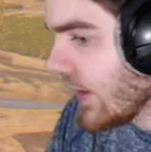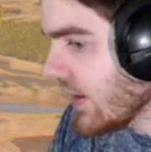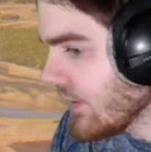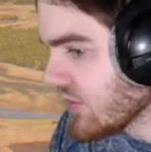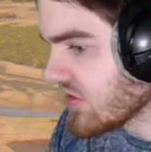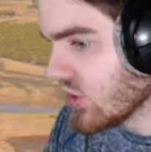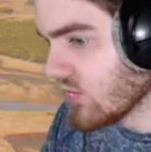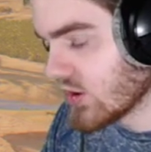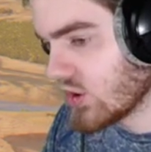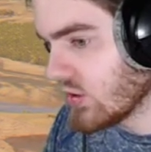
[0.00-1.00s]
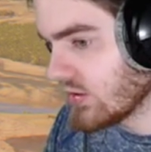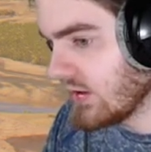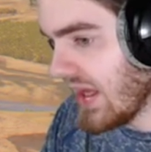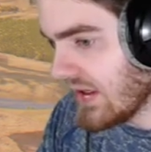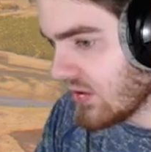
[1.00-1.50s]
give you so much content
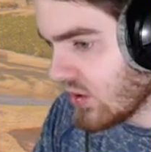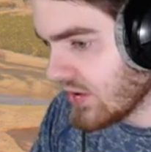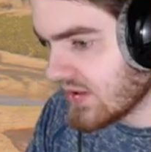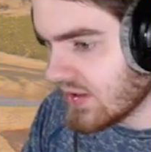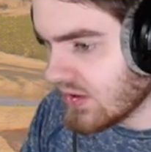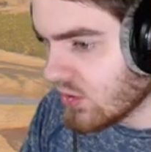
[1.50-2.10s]
like in Odyssey and